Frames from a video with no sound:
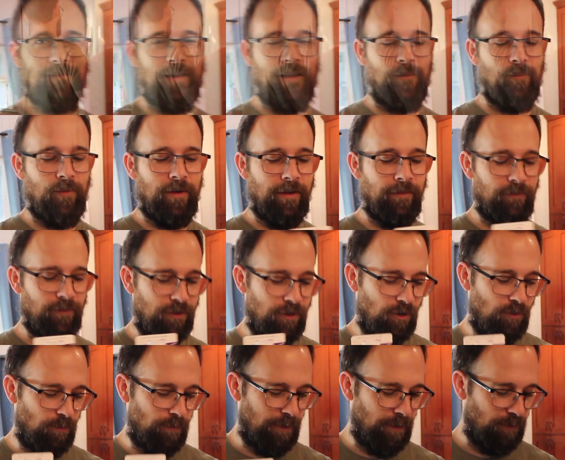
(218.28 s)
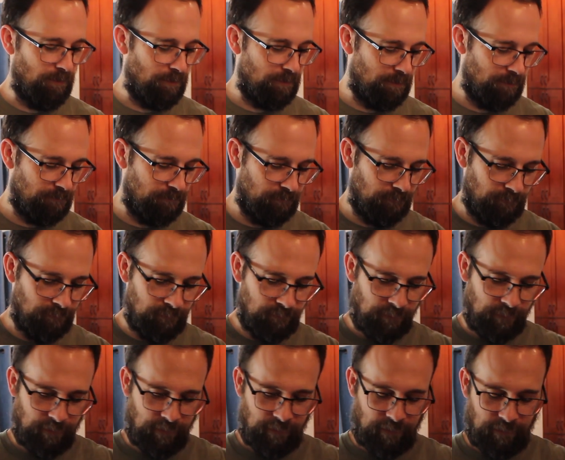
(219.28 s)
And we have goat milk,
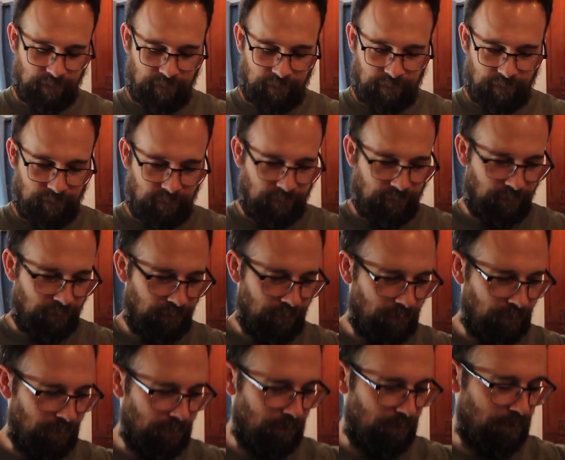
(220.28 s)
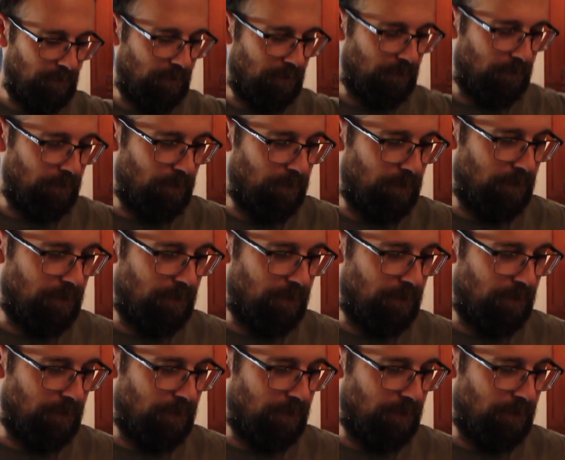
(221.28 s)
so that's what we're